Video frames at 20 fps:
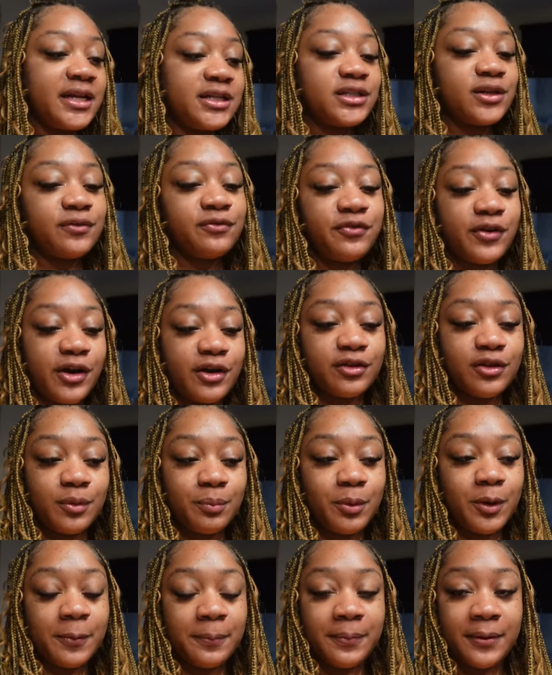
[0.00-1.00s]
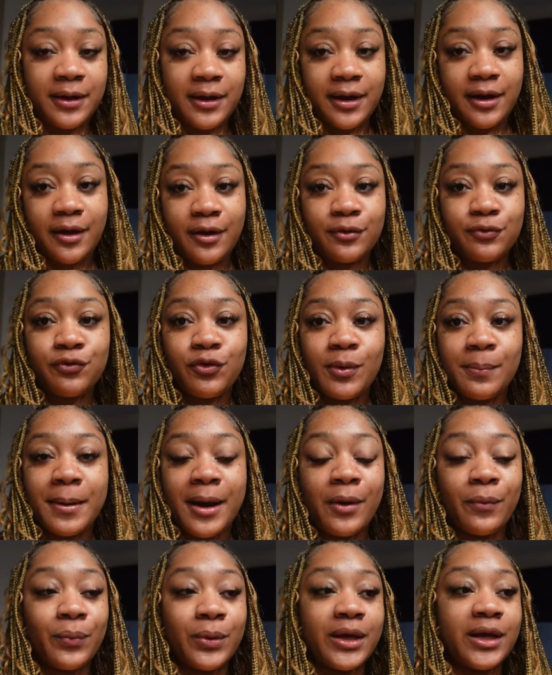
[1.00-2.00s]
need to further prepare for
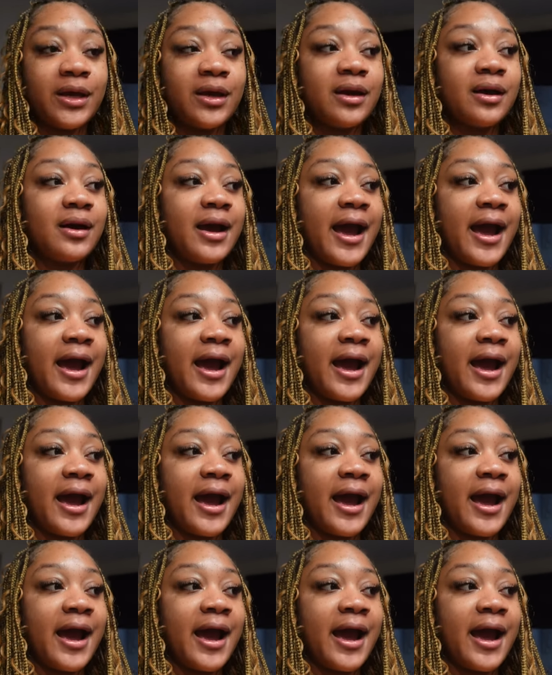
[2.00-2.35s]
my week.